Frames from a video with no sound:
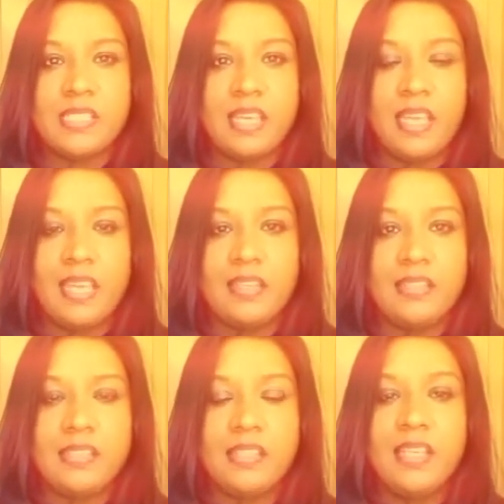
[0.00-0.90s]

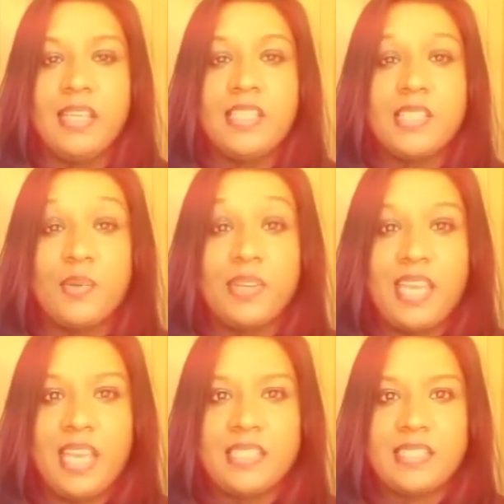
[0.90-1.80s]
And so
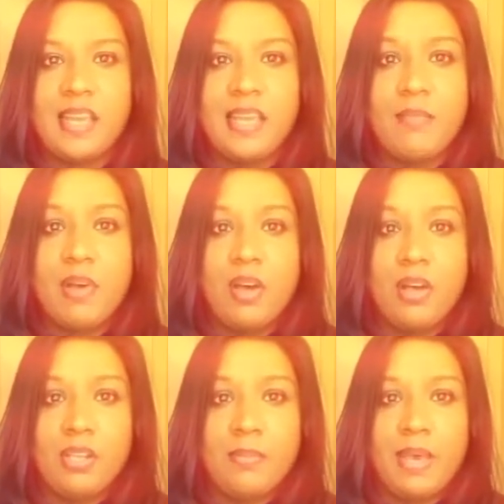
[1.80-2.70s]
yes, I am
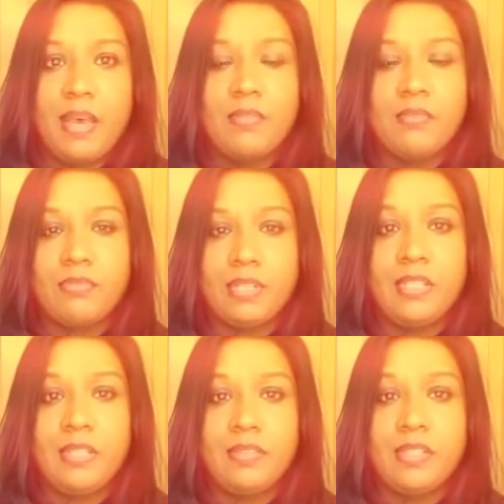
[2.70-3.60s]
all about
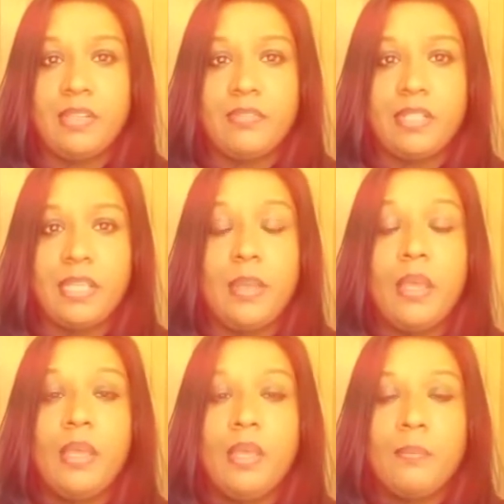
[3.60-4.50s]
really, really, really
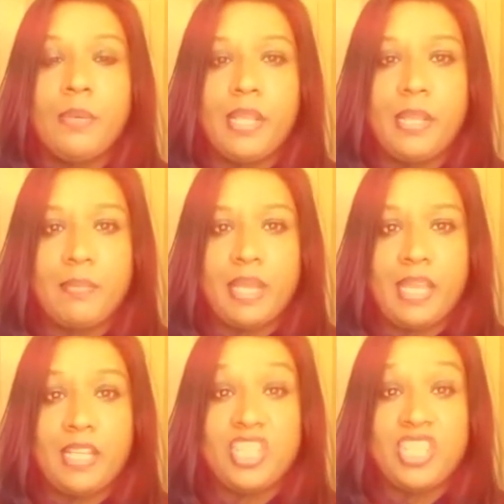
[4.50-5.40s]
putting my
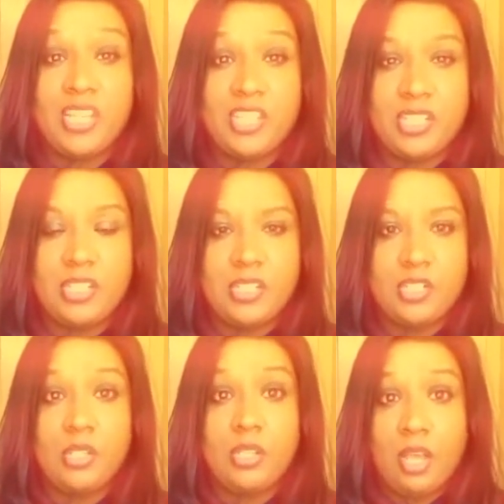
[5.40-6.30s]
intention
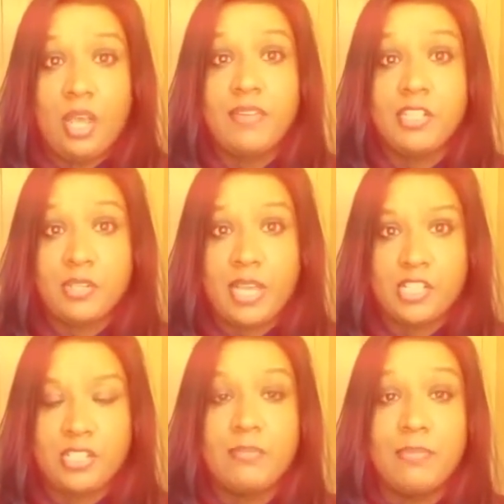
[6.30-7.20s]
into law of
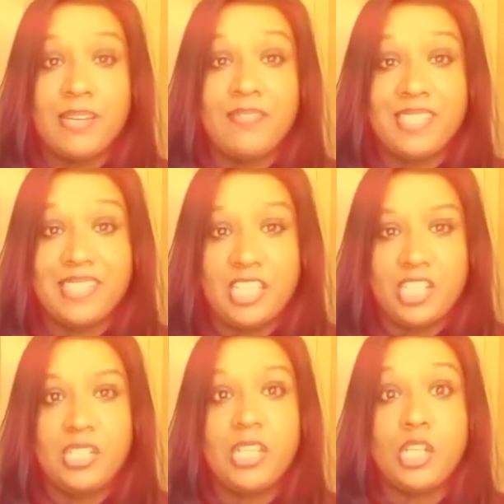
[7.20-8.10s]
attraction,
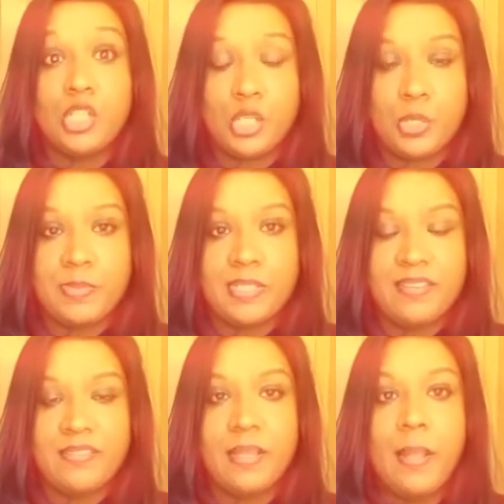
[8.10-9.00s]
manifestation, in terms
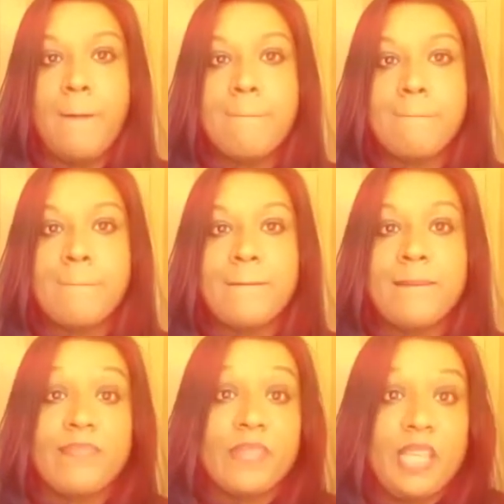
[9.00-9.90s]
of,
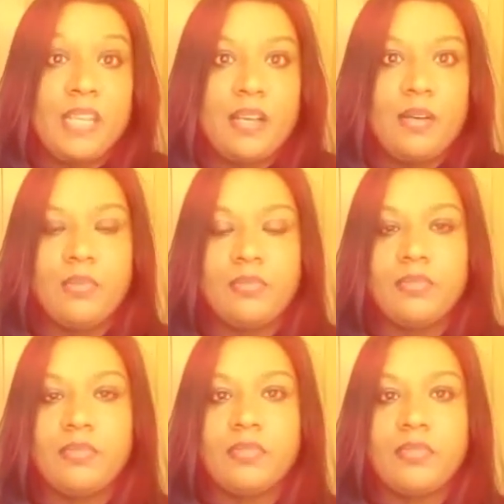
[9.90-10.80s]
you know,
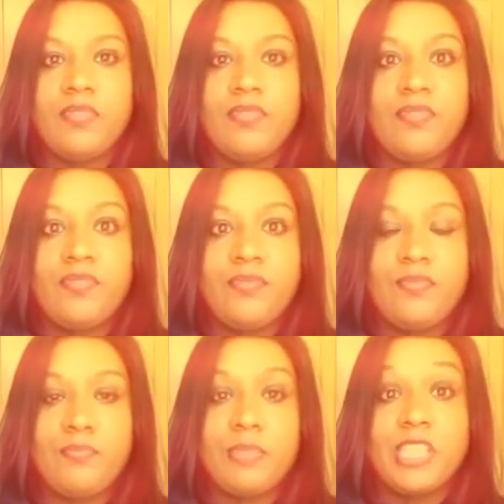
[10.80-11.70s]

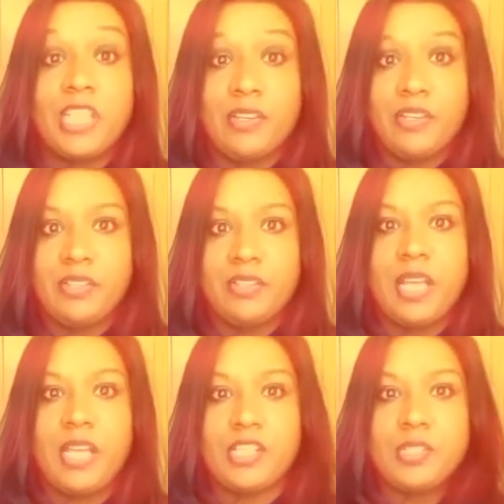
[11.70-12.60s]
material,
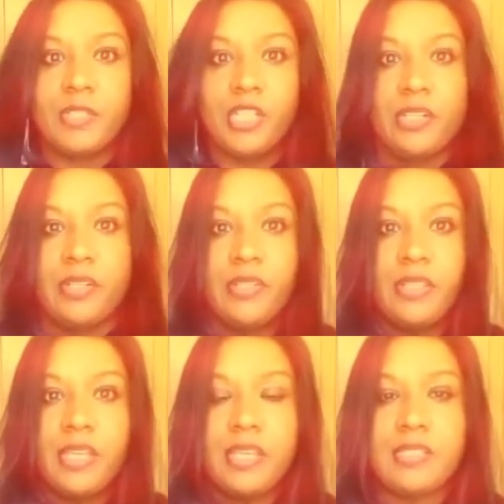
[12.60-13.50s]
not just material
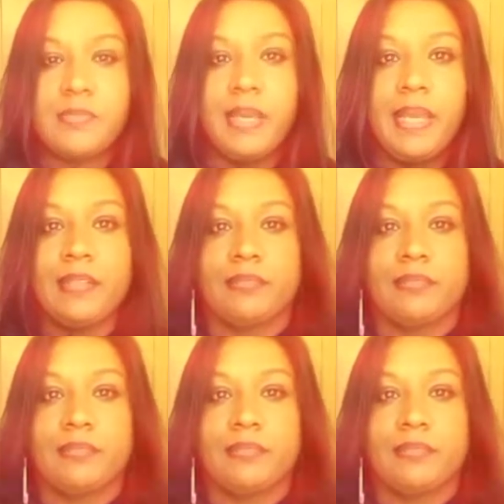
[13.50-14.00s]
things, but